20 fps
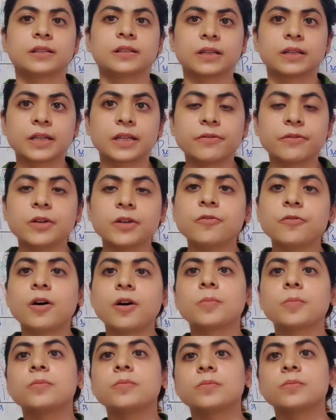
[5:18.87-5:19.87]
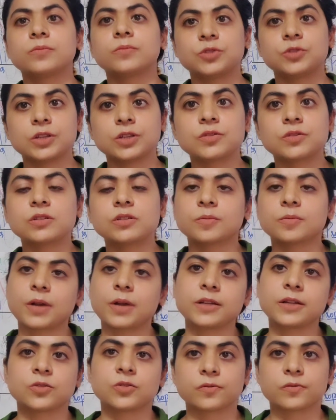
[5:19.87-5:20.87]
the given firm changes the
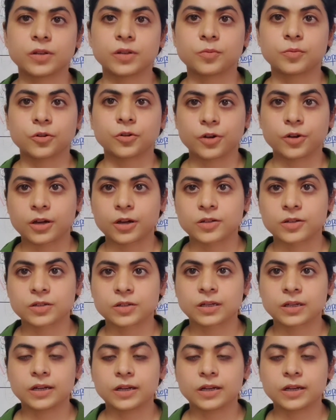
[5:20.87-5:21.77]
price of their product,